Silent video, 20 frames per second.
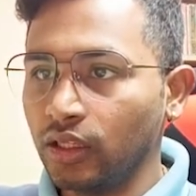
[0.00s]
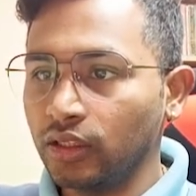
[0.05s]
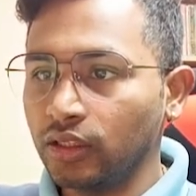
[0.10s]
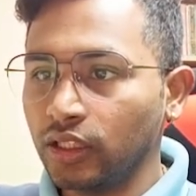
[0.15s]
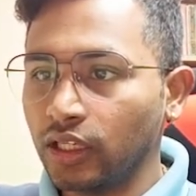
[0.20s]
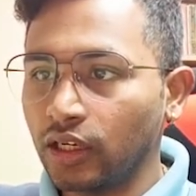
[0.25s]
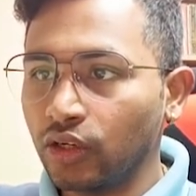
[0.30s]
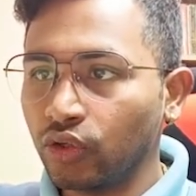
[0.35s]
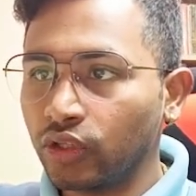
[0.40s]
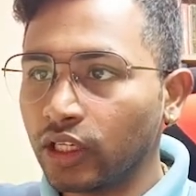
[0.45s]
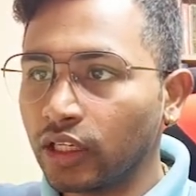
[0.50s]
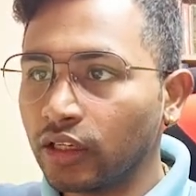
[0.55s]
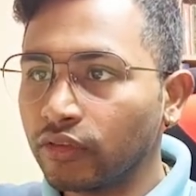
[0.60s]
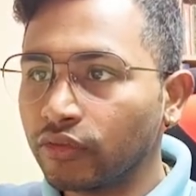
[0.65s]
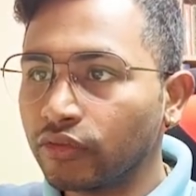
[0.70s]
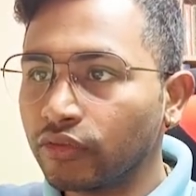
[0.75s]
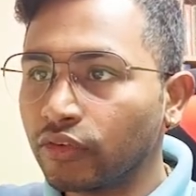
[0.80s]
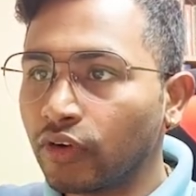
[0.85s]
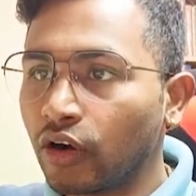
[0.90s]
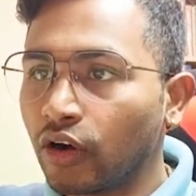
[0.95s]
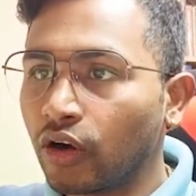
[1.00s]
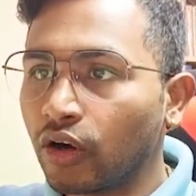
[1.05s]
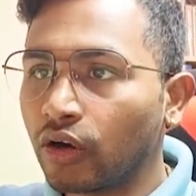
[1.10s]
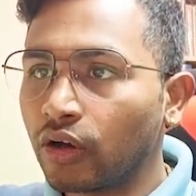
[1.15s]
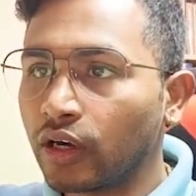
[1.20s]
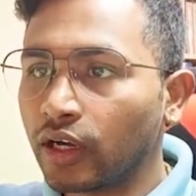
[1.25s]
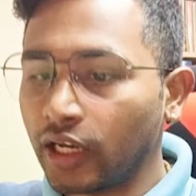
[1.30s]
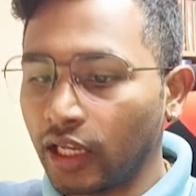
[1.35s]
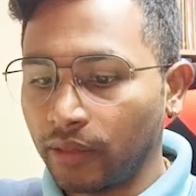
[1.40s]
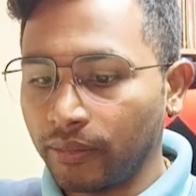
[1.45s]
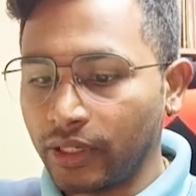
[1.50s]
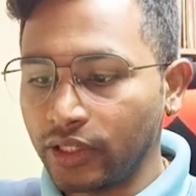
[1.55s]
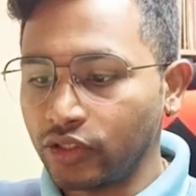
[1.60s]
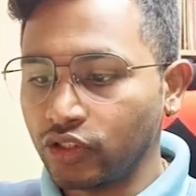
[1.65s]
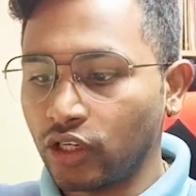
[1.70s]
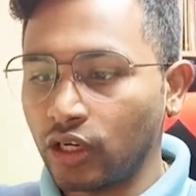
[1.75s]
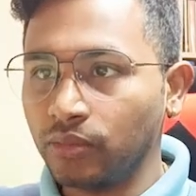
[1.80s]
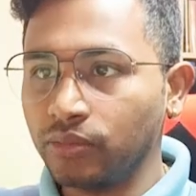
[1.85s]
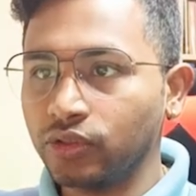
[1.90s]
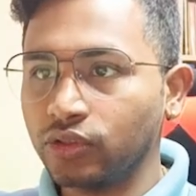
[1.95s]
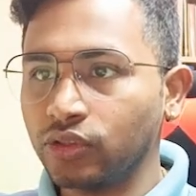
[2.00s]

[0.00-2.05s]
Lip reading: They are looking for name and job.